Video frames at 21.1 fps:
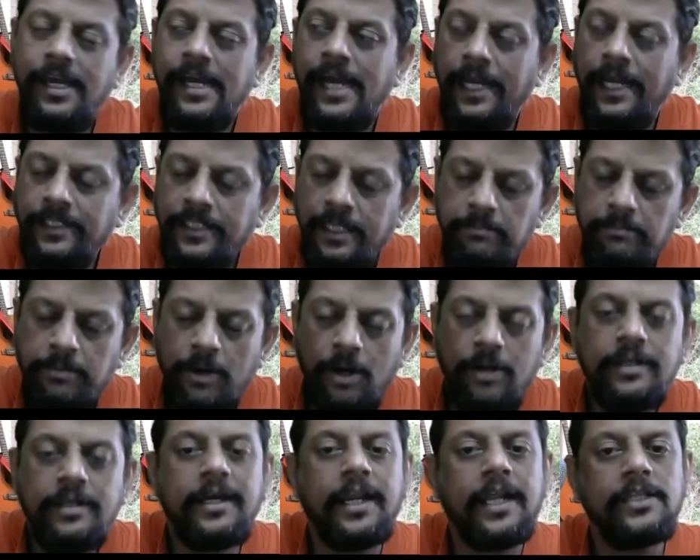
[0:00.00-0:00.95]
and they
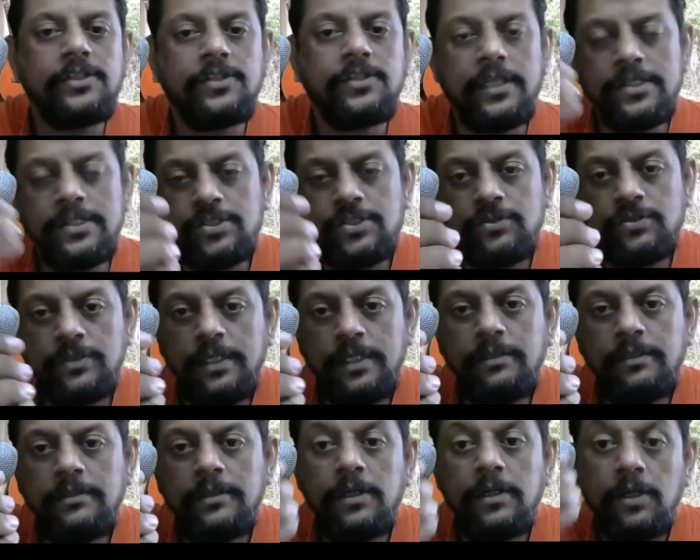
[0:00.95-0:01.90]
brought great things to the
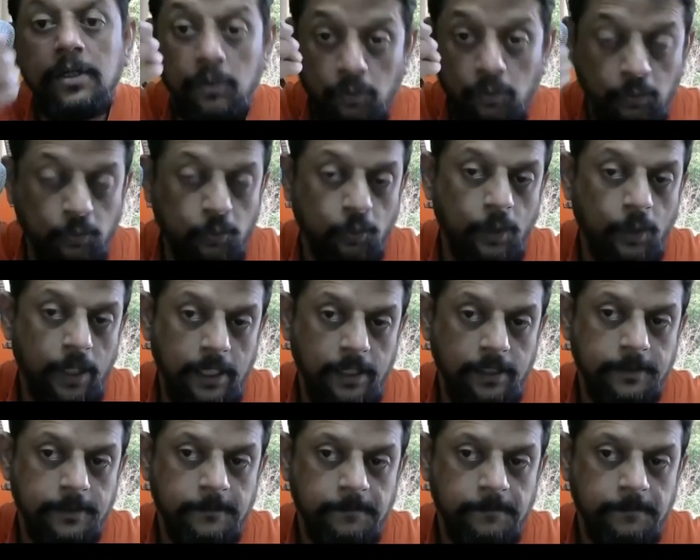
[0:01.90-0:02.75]
world.